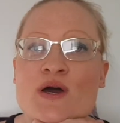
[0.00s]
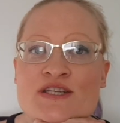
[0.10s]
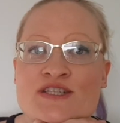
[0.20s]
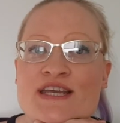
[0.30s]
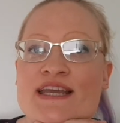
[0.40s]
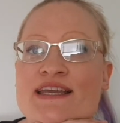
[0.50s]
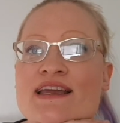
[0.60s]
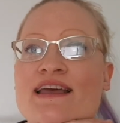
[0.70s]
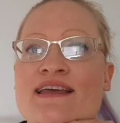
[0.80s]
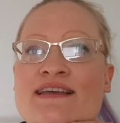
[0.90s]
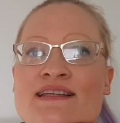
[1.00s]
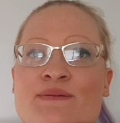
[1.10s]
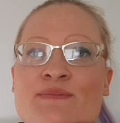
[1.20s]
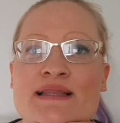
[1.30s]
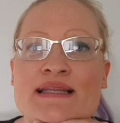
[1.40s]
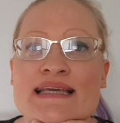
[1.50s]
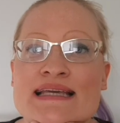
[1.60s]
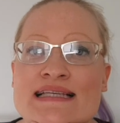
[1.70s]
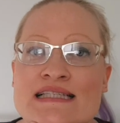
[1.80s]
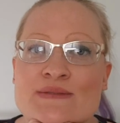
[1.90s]
for watching. And
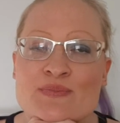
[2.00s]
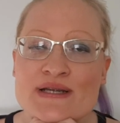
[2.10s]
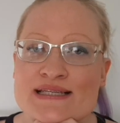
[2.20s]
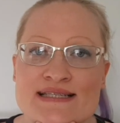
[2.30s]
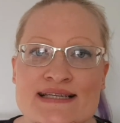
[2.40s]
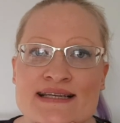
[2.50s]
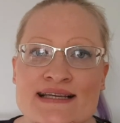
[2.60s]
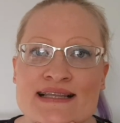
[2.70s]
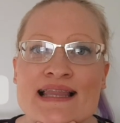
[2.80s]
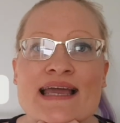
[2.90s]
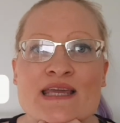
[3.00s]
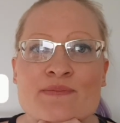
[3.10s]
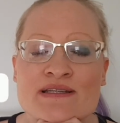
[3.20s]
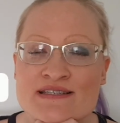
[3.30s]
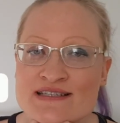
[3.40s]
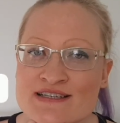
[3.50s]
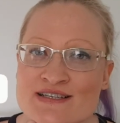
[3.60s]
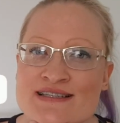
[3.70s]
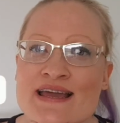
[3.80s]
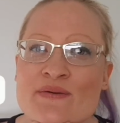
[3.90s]
please press the like button,
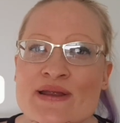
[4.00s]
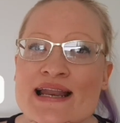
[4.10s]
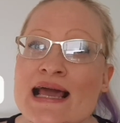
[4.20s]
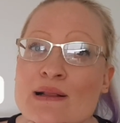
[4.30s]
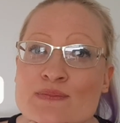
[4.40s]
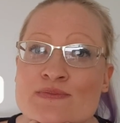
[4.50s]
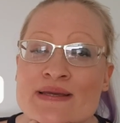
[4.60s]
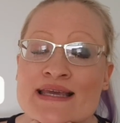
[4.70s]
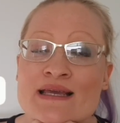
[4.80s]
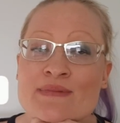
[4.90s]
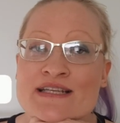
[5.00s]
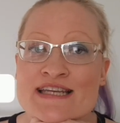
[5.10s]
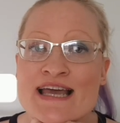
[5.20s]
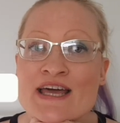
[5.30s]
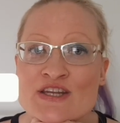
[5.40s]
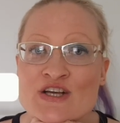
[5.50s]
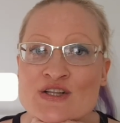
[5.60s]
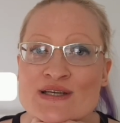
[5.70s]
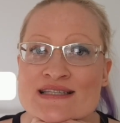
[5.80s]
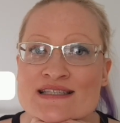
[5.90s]
because that really helps me and my
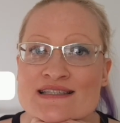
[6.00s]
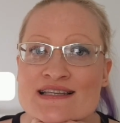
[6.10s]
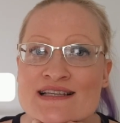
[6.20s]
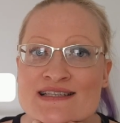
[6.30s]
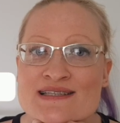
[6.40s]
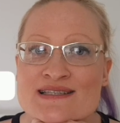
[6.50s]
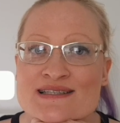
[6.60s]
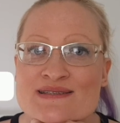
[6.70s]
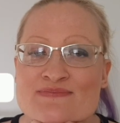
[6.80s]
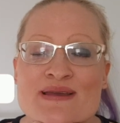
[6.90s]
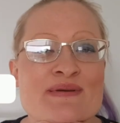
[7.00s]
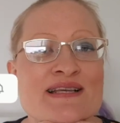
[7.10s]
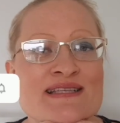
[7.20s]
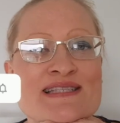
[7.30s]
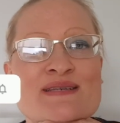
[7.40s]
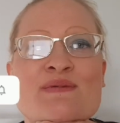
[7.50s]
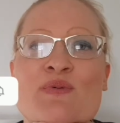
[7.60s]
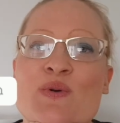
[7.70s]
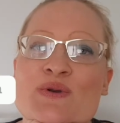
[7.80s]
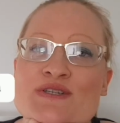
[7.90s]
channel. It doesn't seem
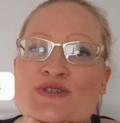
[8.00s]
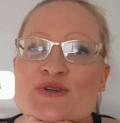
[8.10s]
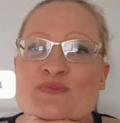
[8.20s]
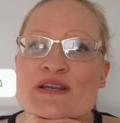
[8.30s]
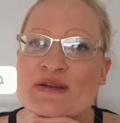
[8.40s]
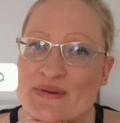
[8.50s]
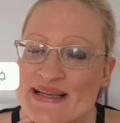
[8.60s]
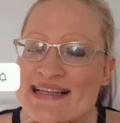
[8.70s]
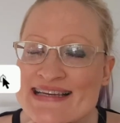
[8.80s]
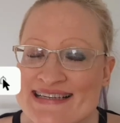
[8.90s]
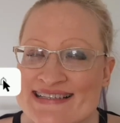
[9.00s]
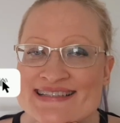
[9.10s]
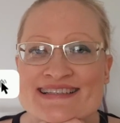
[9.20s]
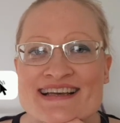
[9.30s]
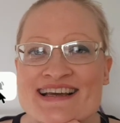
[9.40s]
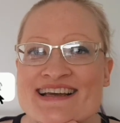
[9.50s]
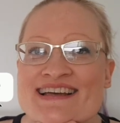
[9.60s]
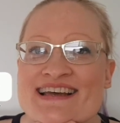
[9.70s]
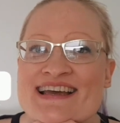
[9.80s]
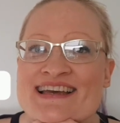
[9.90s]
important to you, but it really is.
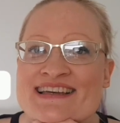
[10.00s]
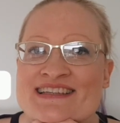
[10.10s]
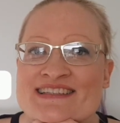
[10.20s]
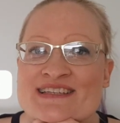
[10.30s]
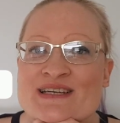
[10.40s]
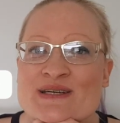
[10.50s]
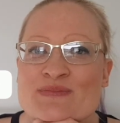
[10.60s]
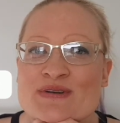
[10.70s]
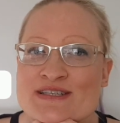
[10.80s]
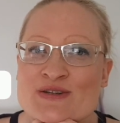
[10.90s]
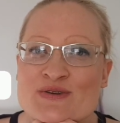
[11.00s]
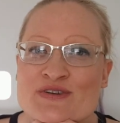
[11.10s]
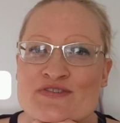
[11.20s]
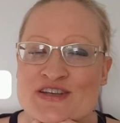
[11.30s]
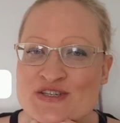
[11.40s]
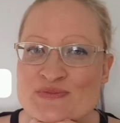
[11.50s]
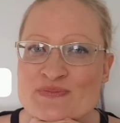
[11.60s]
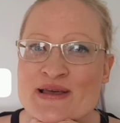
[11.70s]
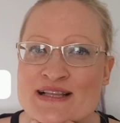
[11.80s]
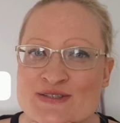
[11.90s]
And press the
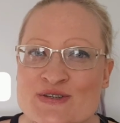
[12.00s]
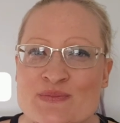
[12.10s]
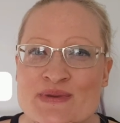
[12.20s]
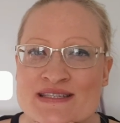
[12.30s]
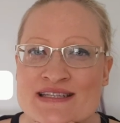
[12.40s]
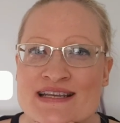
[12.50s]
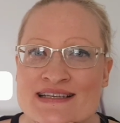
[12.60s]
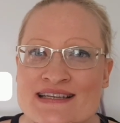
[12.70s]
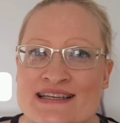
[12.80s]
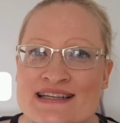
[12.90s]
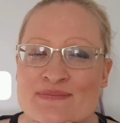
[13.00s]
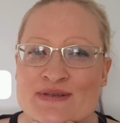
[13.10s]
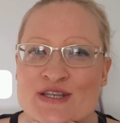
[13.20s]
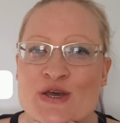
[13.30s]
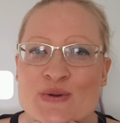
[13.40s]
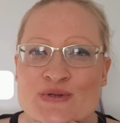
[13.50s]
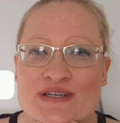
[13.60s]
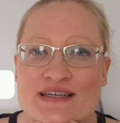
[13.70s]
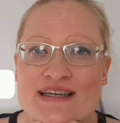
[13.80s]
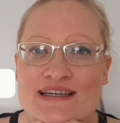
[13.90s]
notification bell so you don't miss an
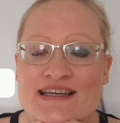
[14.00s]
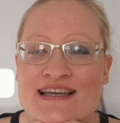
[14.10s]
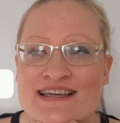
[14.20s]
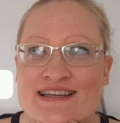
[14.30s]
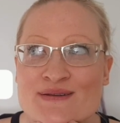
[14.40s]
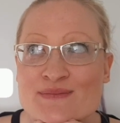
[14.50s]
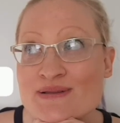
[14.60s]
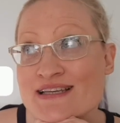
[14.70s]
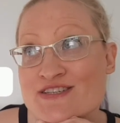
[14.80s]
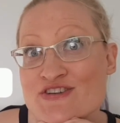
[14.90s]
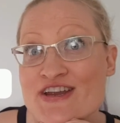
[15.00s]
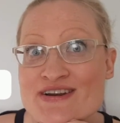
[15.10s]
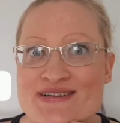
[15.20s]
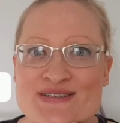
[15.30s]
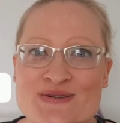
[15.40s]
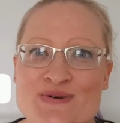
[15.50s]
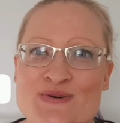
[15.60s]
episode. And please share